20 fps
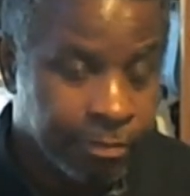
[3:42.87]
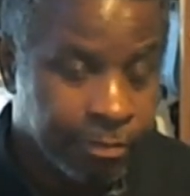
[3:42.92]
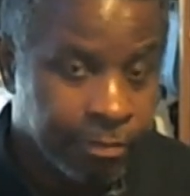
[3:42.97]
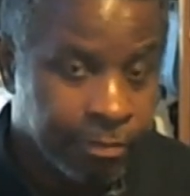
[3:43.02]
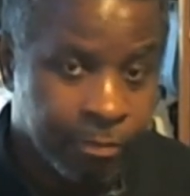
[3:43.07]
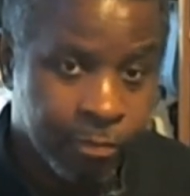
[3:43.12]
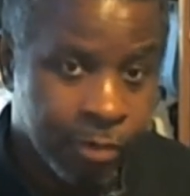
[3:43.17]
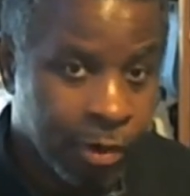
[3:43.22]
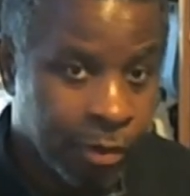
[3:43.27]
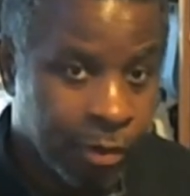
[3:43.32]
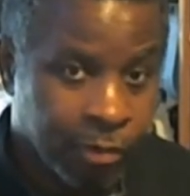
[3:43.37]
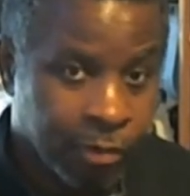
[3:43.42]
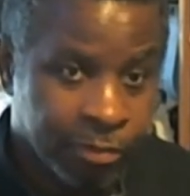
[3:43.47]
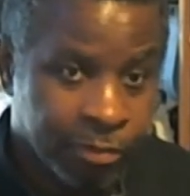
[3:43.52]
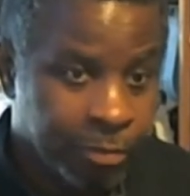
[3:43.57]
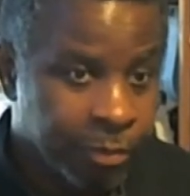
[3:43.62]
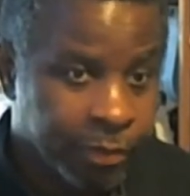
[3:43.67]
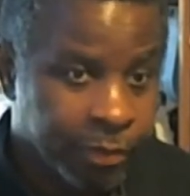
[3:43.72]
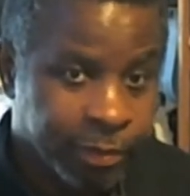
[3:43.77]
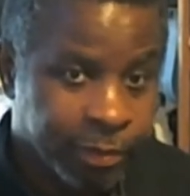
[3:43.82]
whoa, the
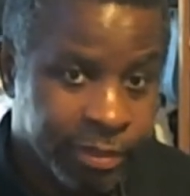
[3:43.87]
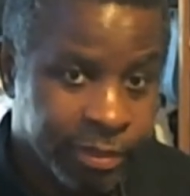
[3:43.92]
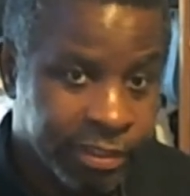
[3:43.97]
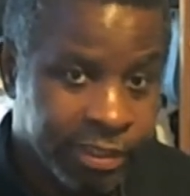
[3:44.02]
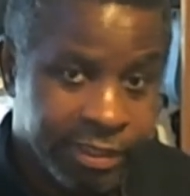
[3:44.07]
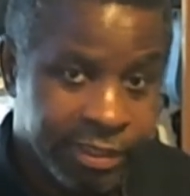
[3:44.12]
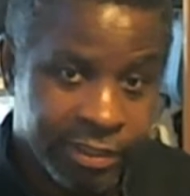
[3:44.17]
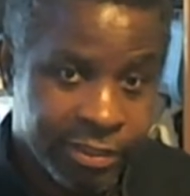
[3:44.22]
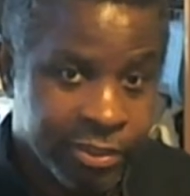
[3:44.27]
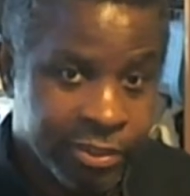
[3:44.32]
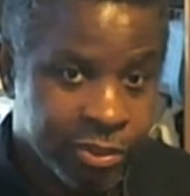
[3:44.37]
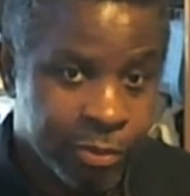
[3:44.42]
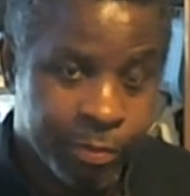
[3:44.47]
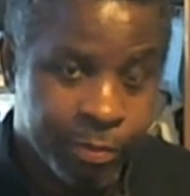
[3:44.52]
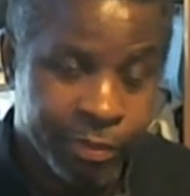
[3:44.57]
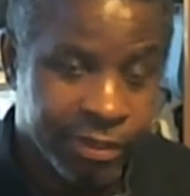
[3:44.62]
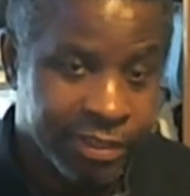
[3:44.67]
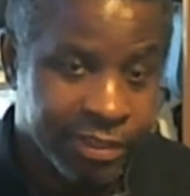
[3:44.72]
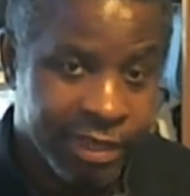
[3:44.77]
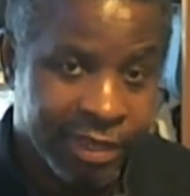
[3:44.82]
movie was
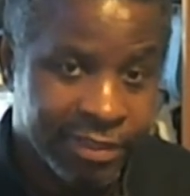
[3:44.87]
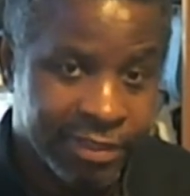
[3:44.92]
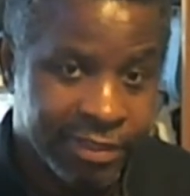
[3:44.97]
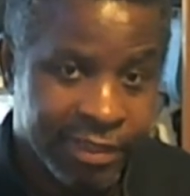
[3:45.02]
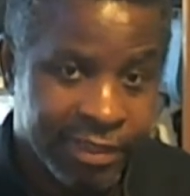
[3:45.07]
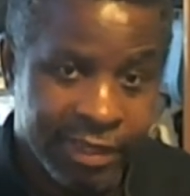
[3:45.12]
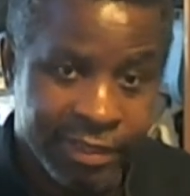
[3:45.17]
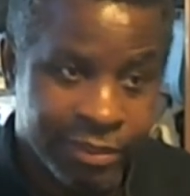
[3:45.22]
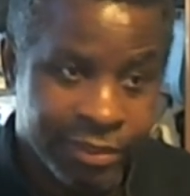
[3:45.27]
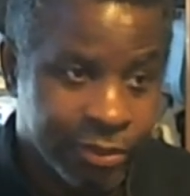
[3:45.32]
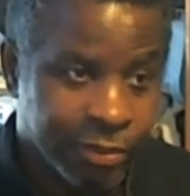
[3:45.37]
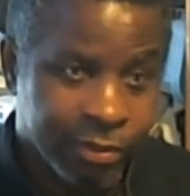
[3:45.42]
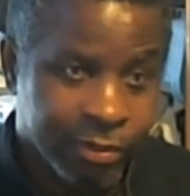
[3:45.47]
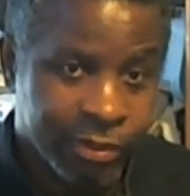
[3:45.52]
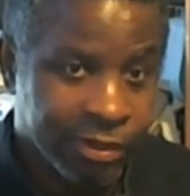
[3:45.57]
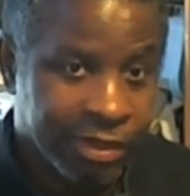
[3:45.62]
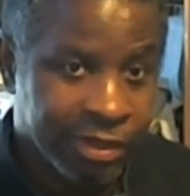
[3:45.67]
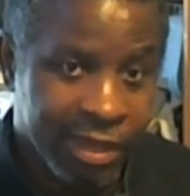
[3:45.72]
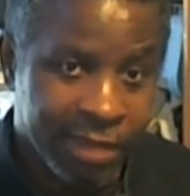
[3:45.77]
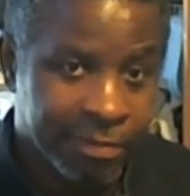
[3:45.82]
super intense, and they showed it
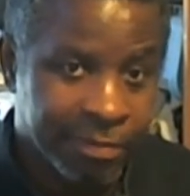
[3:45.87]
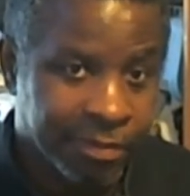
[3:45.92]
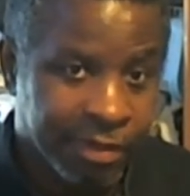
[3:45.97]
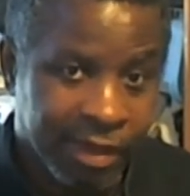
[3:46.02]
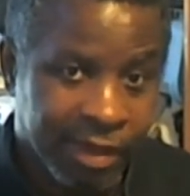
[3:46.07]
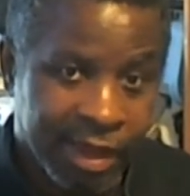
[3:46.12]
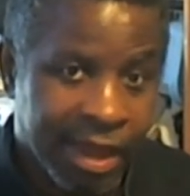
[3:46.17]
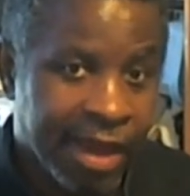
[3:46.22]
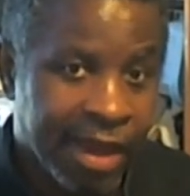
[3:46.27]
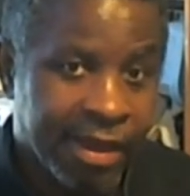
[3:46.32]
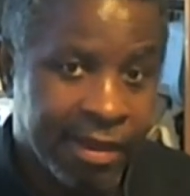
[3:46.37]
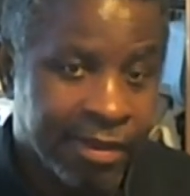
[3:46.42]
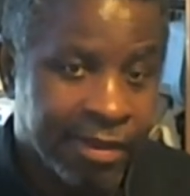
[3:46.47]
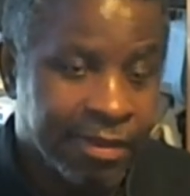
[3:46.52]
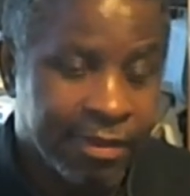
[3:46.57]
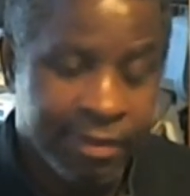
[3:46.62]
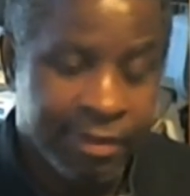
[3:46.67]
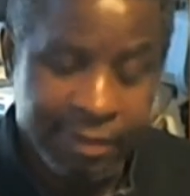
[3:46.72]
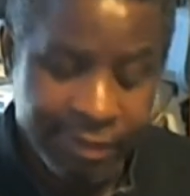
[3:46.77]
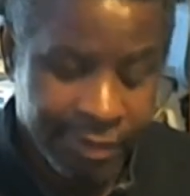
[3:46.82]
on cable a
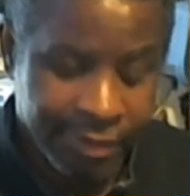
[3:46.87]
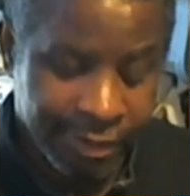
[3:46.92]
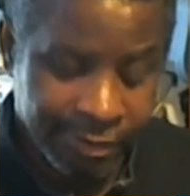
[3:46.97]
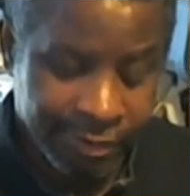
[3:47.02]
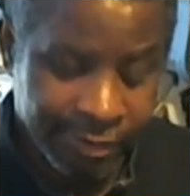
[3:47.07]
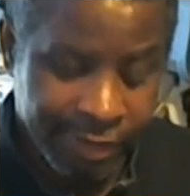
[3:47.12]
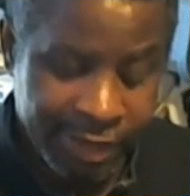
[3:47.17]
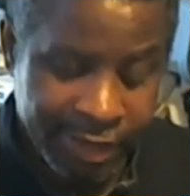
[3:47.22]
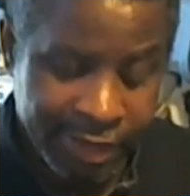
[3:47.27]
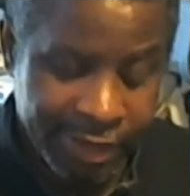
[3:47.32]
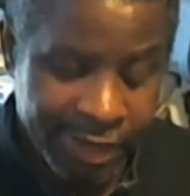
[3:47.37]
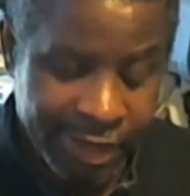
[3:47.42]
lot, okay?